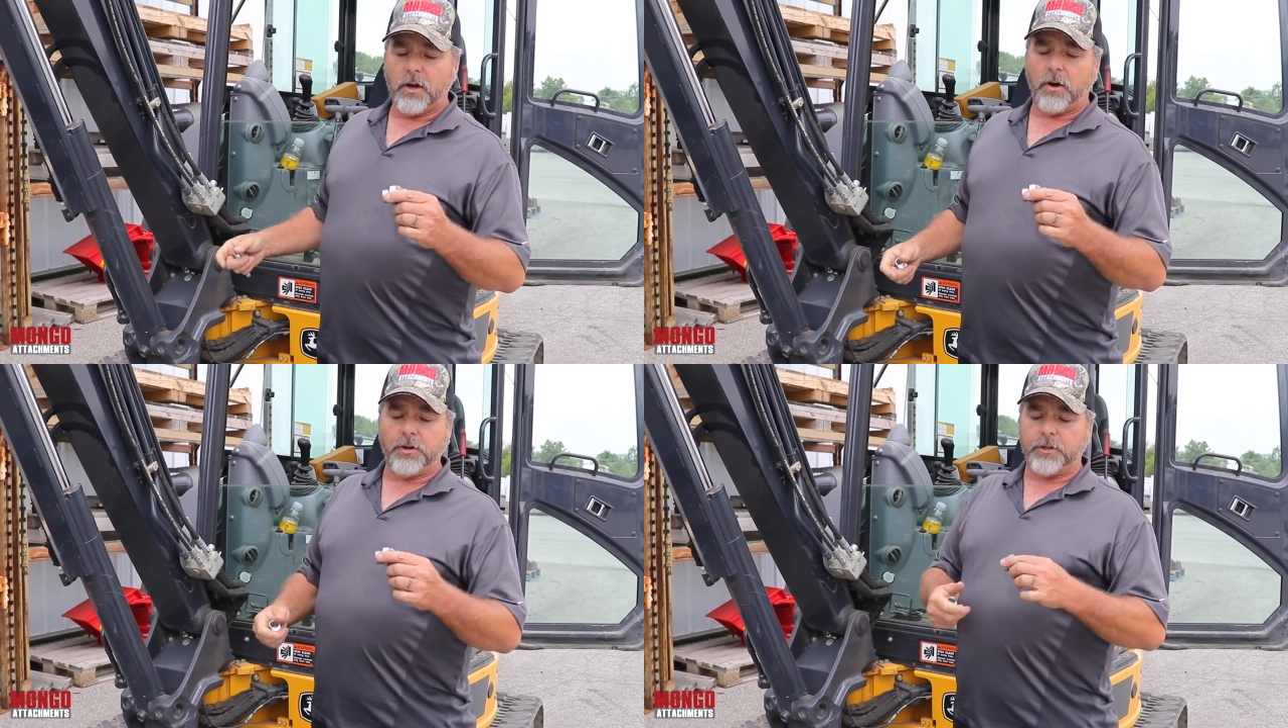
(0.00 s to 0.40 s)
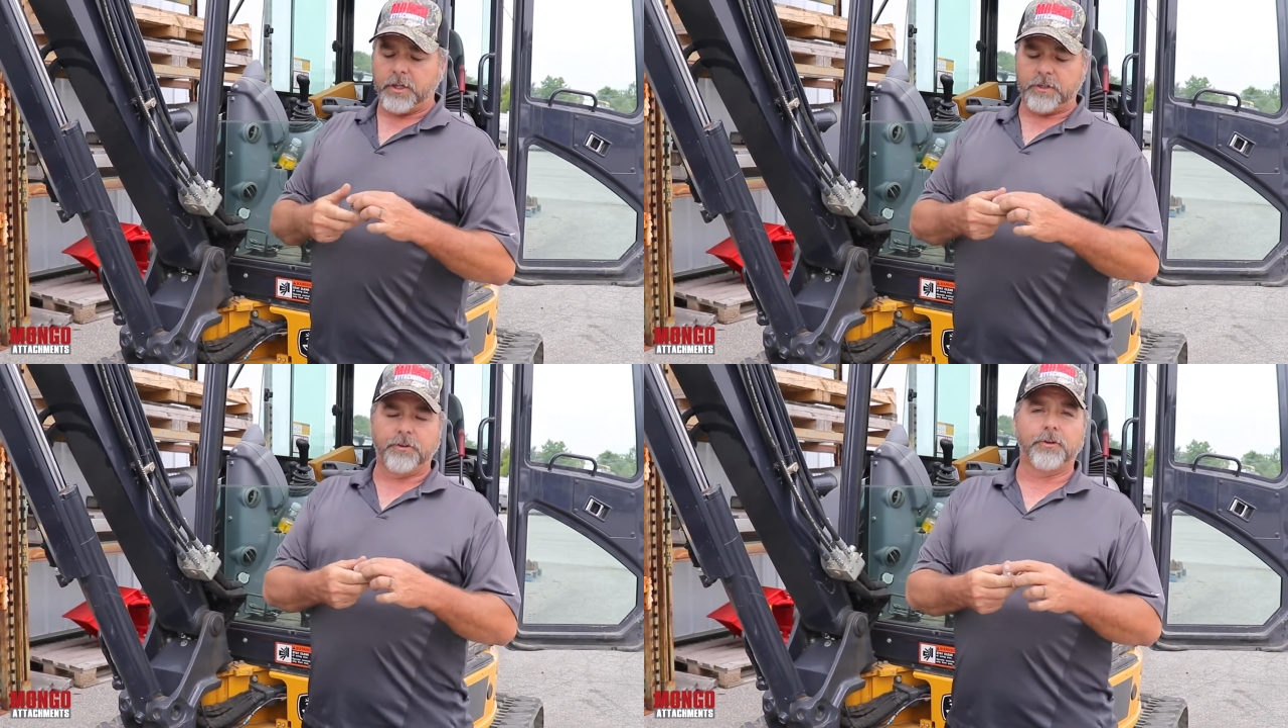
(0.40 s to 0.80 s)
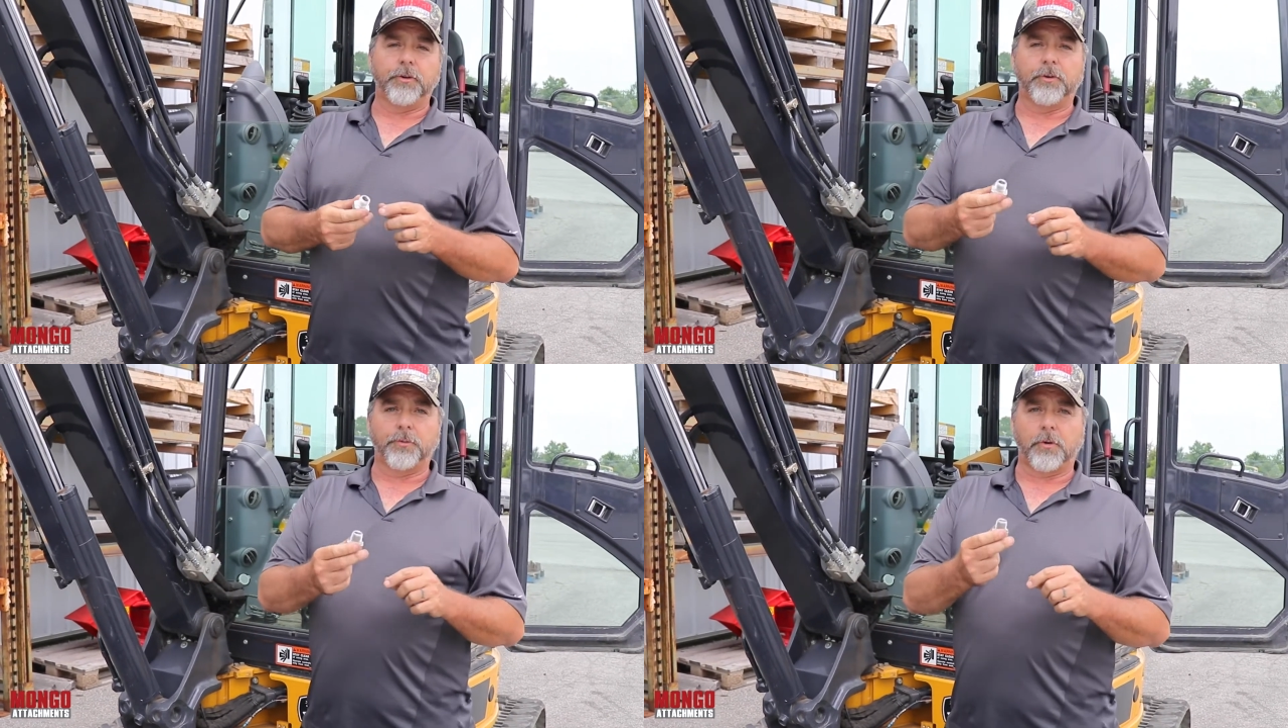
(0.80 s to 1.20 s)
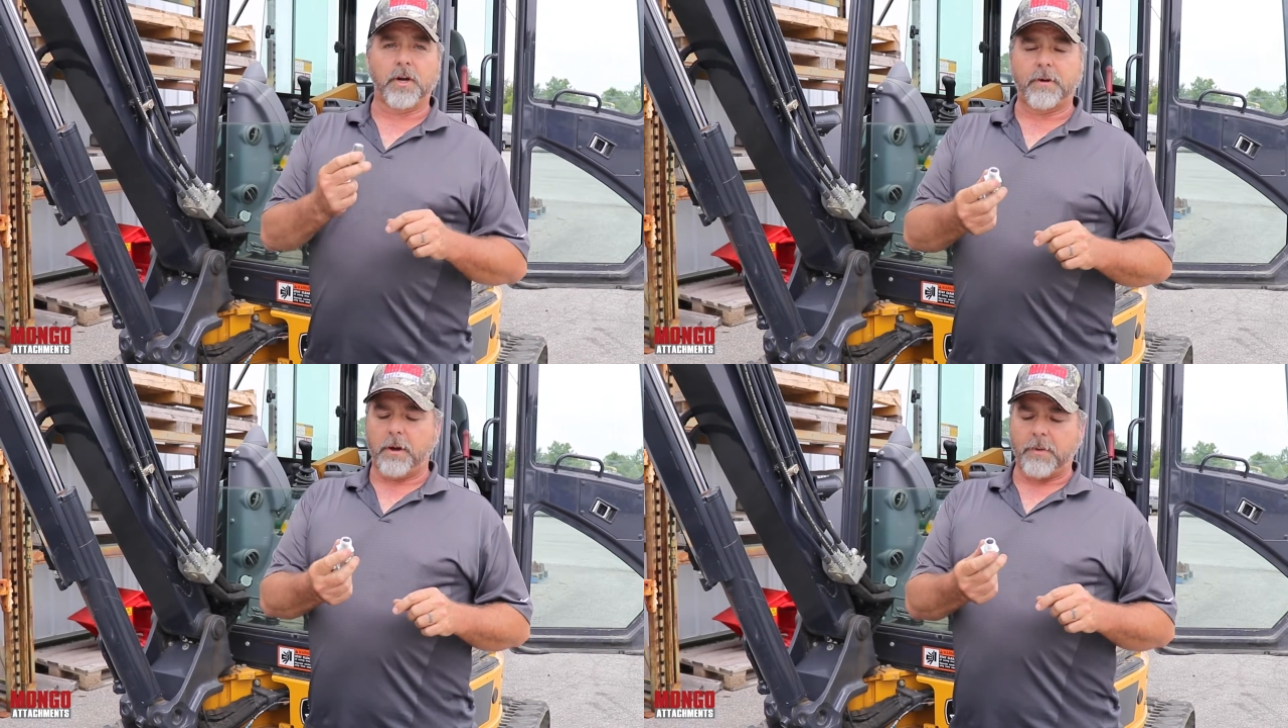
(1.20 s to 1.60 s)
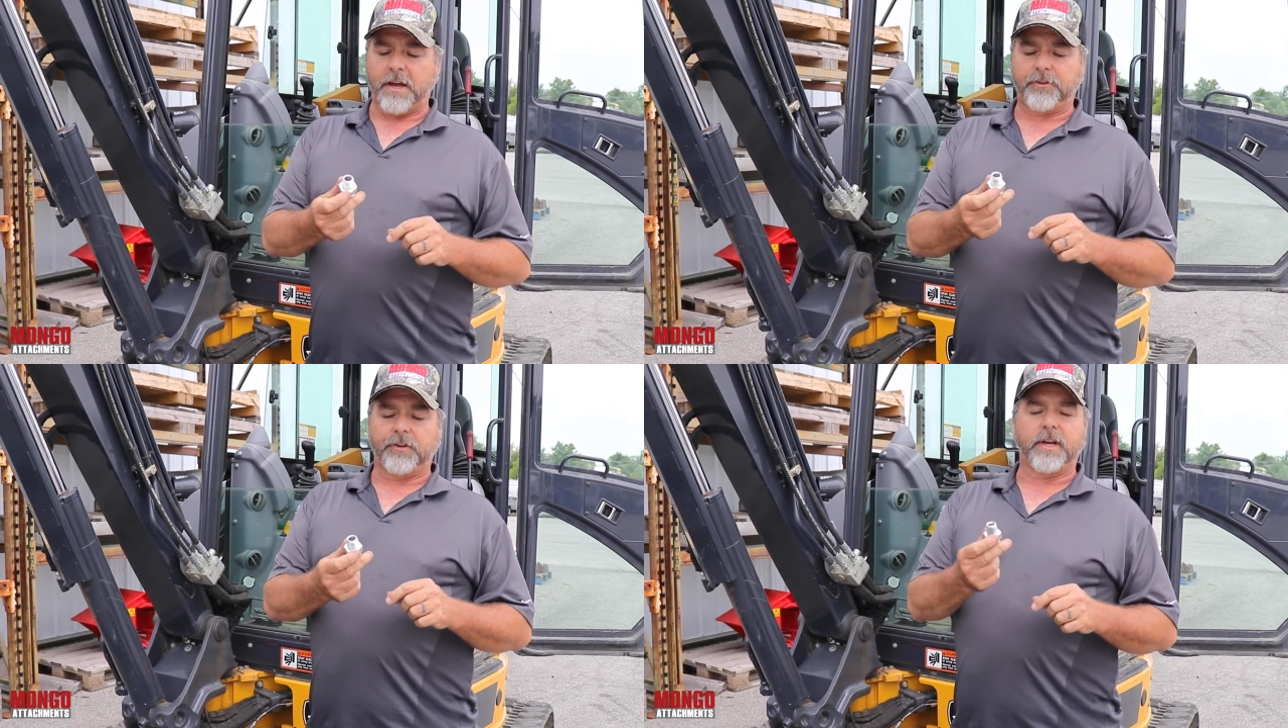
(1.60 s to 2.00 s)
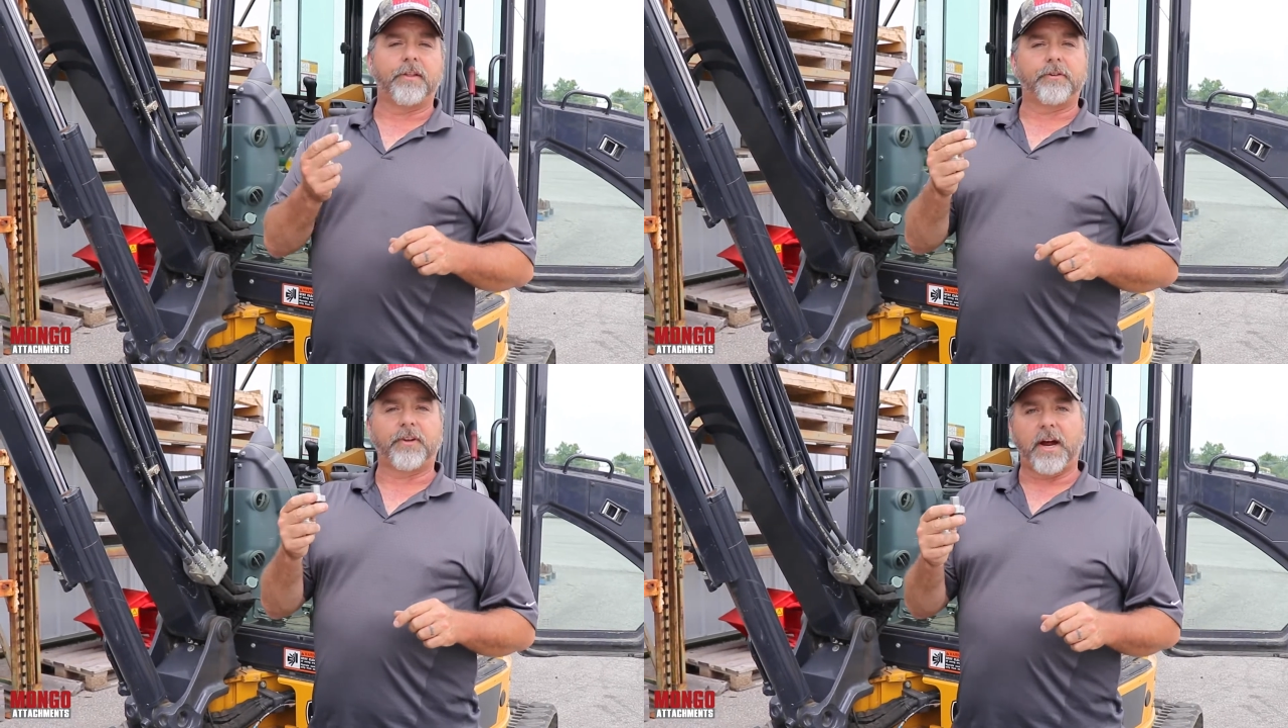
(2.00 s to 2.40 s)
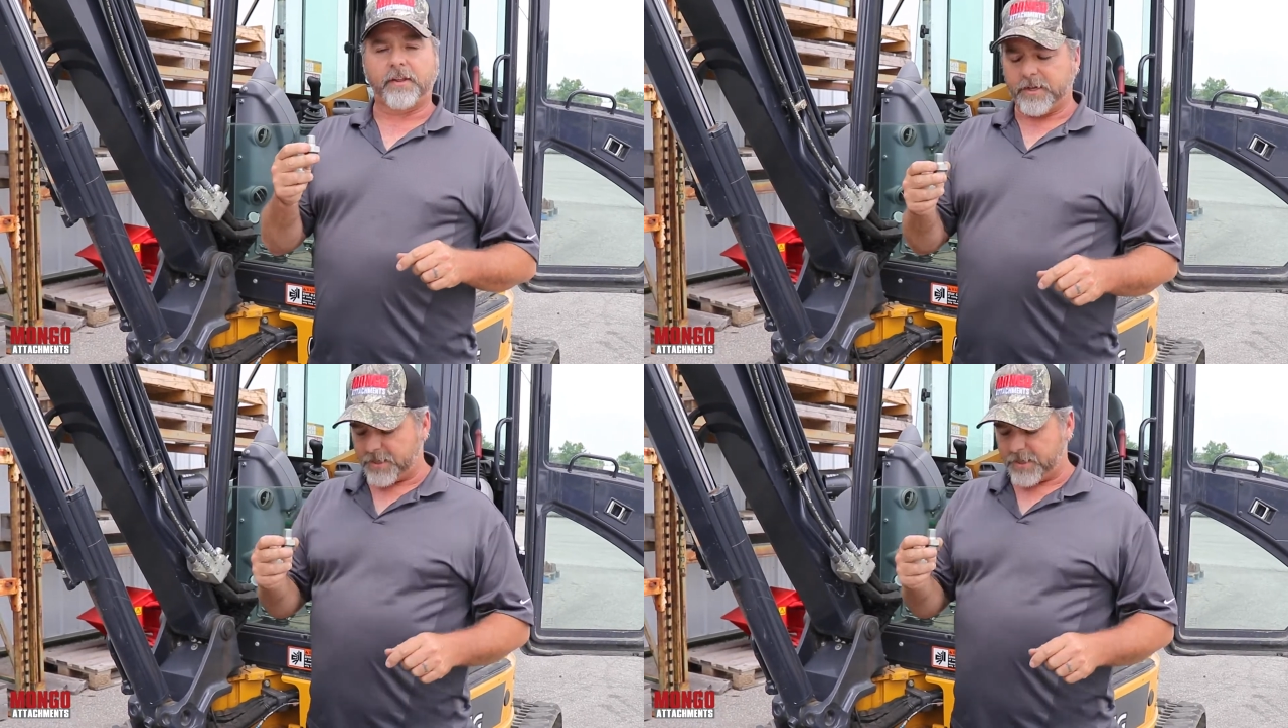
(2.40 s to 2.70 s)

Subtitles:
all you need to do is worry about matching the other side of the